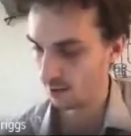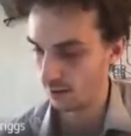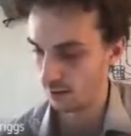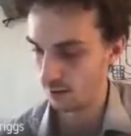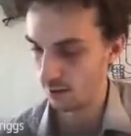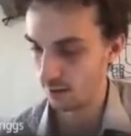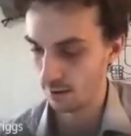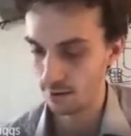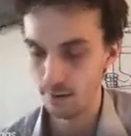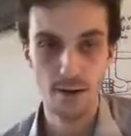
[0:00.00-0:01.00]
uh,
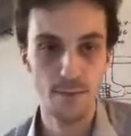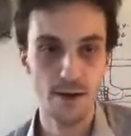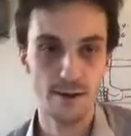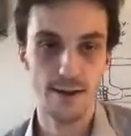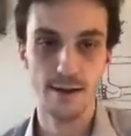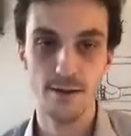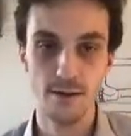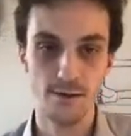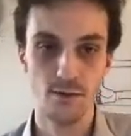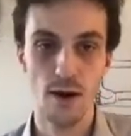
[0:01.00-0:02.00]
a sign appears like this
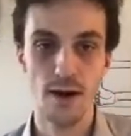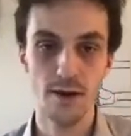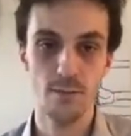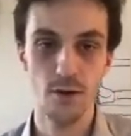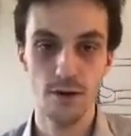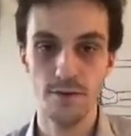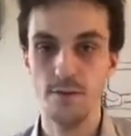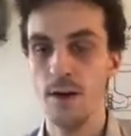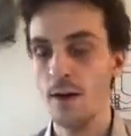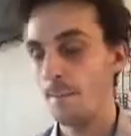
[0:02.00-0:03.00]
because it's graded
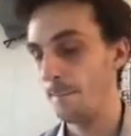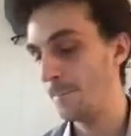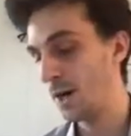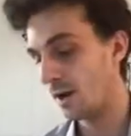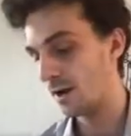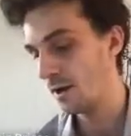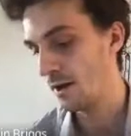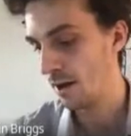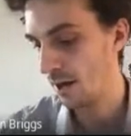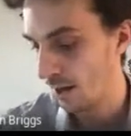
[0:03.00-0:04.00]
commutative but
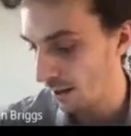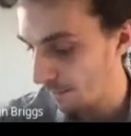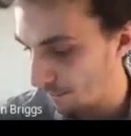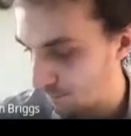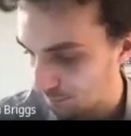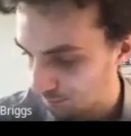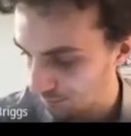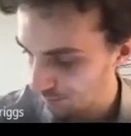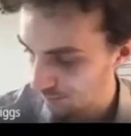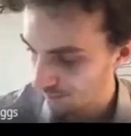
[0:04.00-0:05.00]
um,
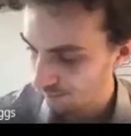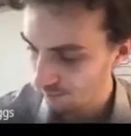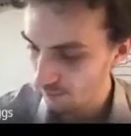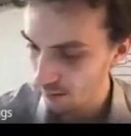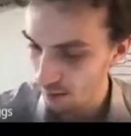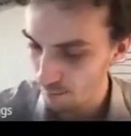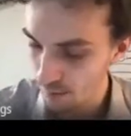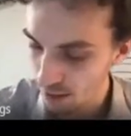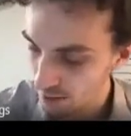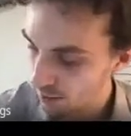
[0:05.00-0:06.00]

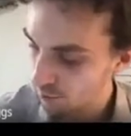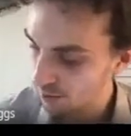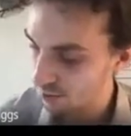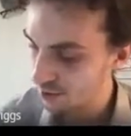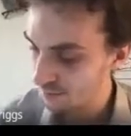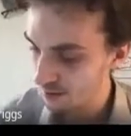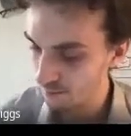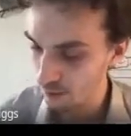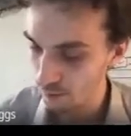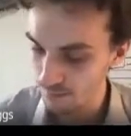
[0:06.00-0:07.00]
because there is a shift
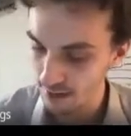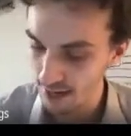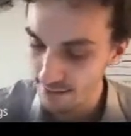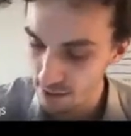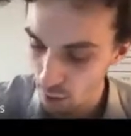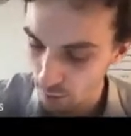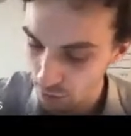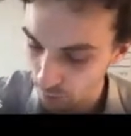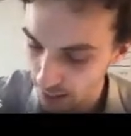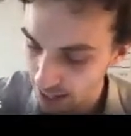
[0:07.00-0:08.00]
involved in the
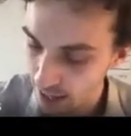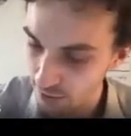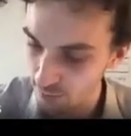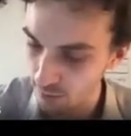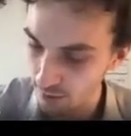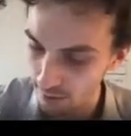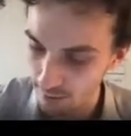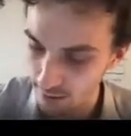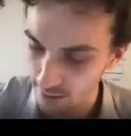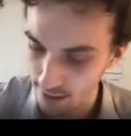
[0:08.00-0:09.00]
homotopy Lie algebra,
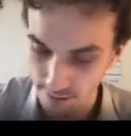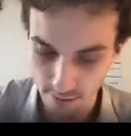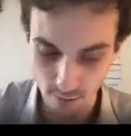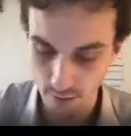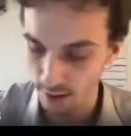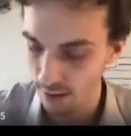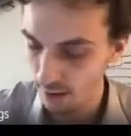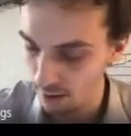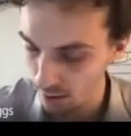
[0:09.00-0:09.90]
this has degree